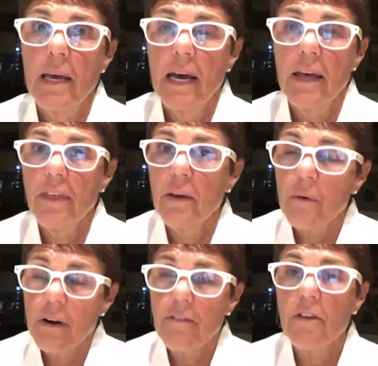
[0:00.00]
I think
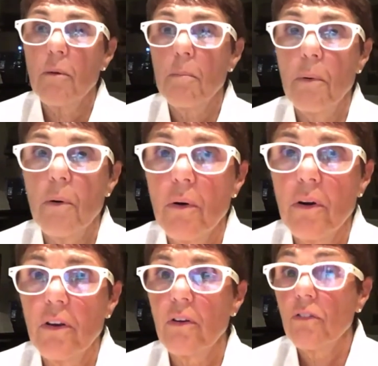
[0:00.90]
wherever you're
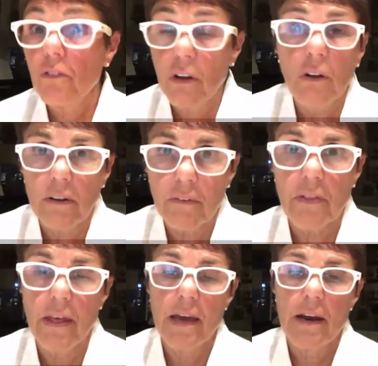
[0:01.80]
born, your soul is
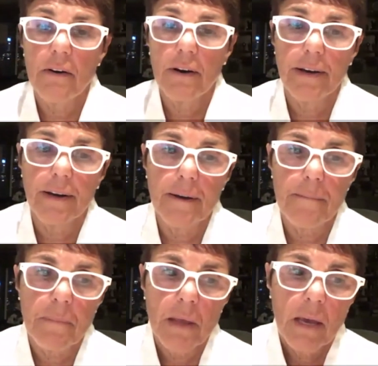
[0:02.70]
there.
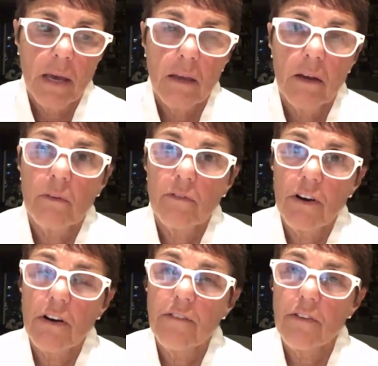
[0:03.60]
Um, you know,
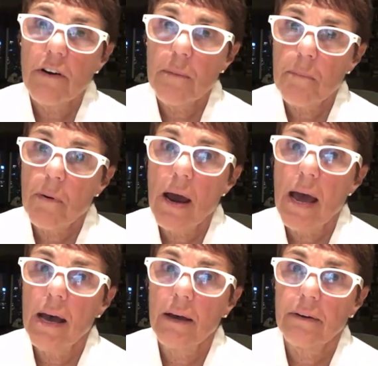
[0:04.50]
very, very
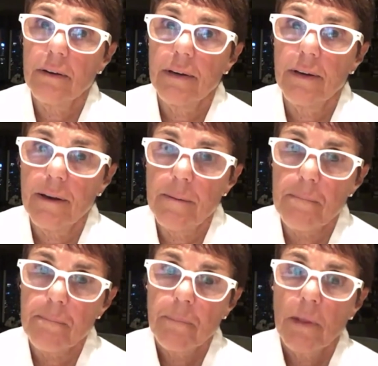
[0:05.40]
proud, um,